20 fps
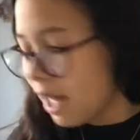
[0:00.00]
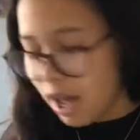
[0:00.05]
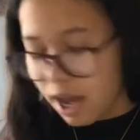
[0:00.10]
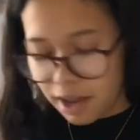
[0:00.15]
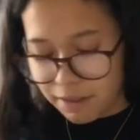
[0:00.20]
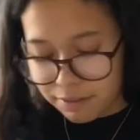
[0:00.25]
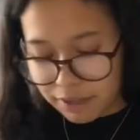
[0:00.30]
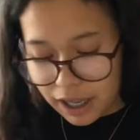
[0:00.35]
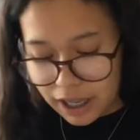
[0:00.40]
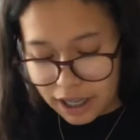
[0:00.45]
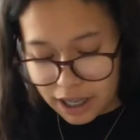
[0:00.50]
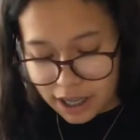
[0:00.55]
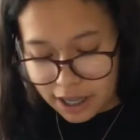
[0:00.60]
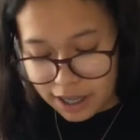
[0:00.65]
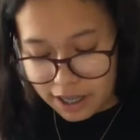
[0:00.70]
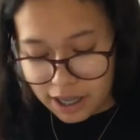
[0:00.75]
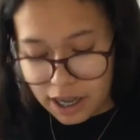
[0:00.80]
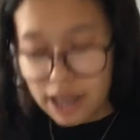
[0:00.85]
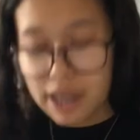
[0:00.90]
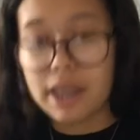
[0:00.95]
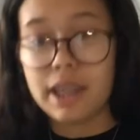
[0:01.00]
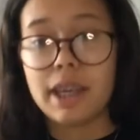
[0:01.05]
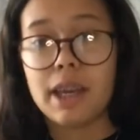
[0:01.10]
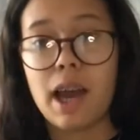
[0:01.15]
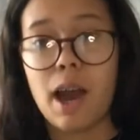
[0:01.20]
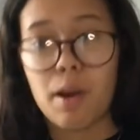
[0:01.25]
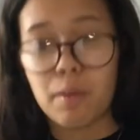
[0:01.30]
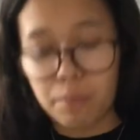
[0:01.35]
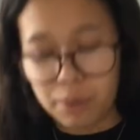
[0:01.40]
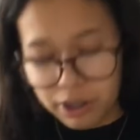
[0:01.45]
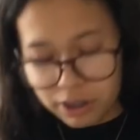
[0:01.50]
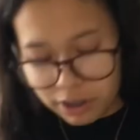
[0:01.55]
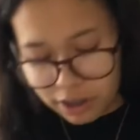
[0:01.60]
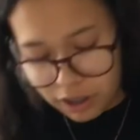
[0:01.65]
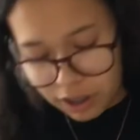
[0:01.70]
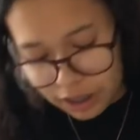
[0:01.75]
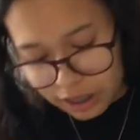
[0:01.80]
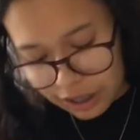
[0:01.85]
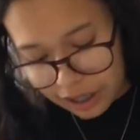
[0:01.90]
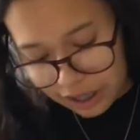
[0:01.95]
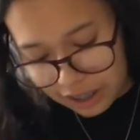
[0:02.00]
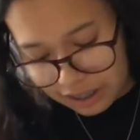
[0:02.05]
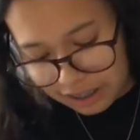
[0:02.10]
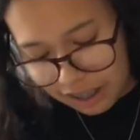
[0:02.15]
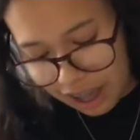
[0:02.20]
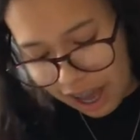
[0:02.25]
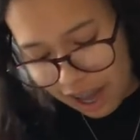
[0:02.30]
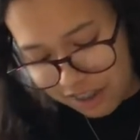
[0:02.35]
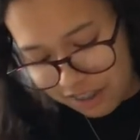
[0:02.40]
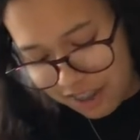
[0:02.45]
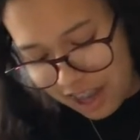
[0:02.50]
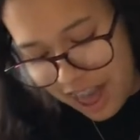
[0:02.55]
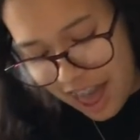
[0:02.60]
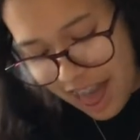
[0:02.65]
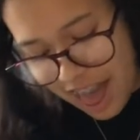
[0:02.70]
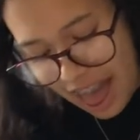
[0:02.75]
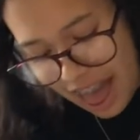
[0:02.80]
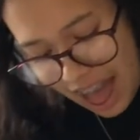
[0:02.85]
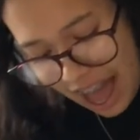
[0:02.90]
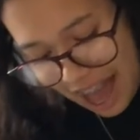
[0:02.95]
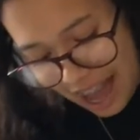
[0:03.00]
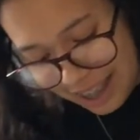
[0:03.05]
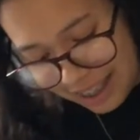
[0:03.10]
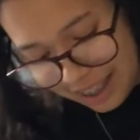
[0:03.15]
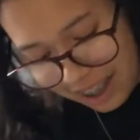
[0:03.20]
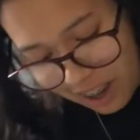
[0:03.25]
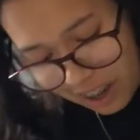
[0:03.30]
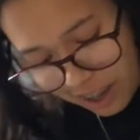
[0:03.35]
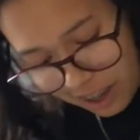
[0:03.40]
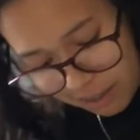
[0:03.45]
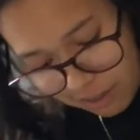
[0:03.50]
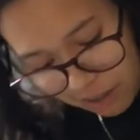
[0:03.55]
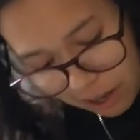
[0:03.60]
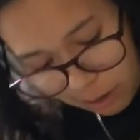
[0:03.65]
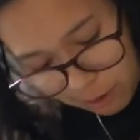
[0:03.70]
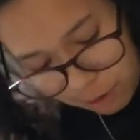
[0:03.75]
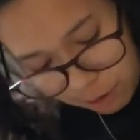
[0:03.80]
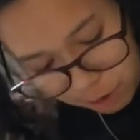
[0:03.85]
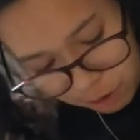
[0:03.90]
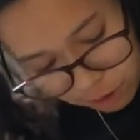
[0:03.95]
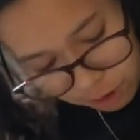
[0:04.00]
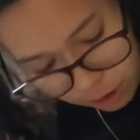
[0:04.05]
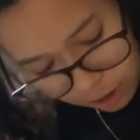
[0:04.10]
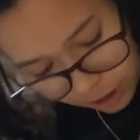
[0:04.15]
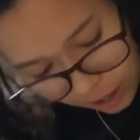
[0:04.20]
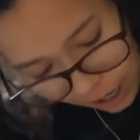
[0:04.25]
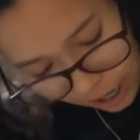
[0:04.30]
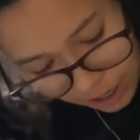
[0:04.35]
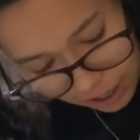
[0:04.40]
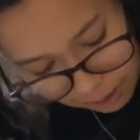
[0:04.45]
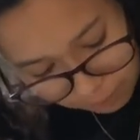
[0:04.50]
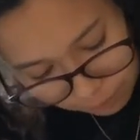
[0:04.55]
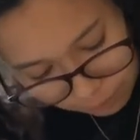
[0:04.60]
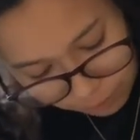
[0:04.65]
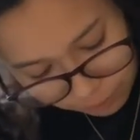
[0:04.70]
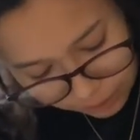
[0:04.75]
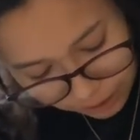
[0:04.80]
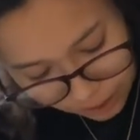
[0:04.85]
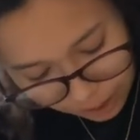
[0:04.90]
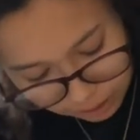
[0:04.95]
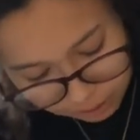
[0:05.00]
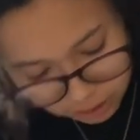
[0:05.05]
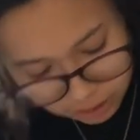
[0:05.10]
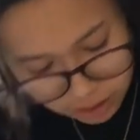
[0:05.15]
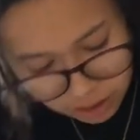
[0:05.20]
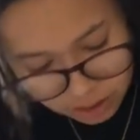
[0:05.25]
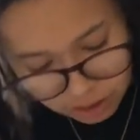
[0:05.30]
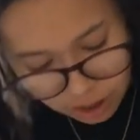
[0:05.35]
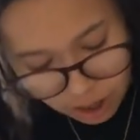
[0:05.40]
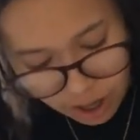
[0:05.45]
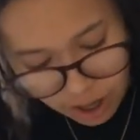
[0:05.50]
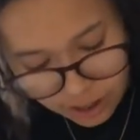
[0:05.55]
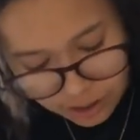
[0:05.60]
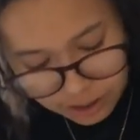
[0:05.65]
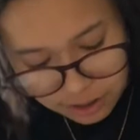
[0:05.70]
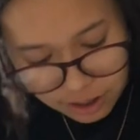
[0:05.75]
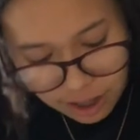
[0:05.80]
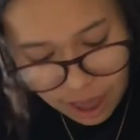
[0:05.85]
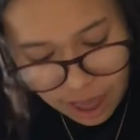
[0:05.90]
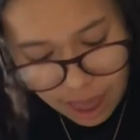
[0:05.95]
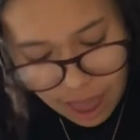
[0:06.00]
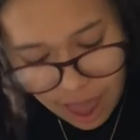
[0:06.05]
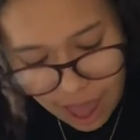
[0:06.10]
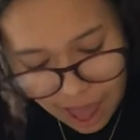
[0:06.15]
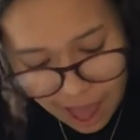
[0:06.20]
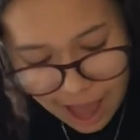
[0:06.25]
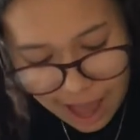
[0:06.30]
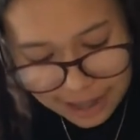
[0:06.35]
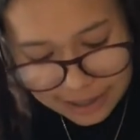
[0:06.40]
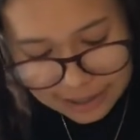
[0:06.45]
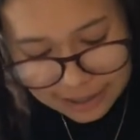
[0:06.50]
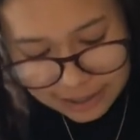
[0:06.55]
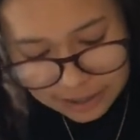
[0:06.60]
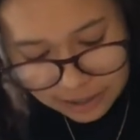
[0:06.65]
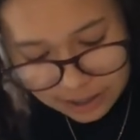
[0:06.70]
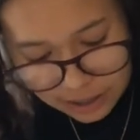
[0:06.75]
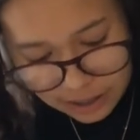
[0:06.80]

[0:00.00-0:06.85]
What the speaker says: I've taken the whizzy things out, and I am now just getting everything out of the sides and